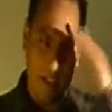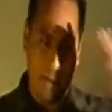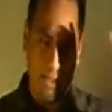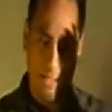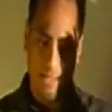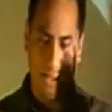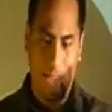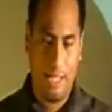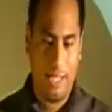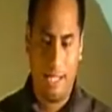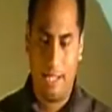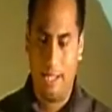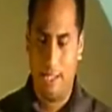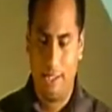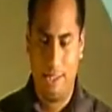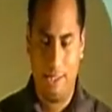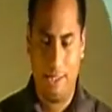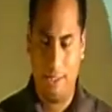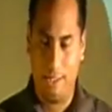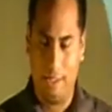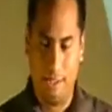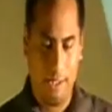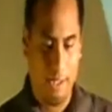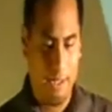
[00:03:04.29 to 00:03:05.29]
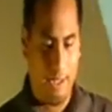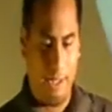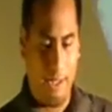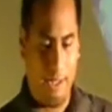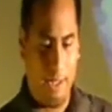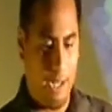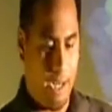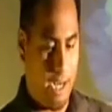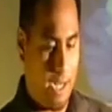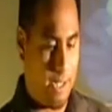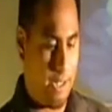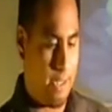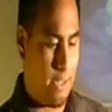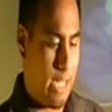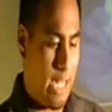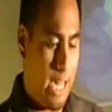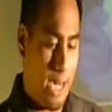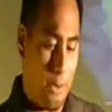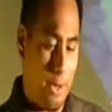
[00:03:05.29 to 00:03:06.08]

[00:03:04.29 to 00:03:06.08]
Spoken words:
These kids are nuts.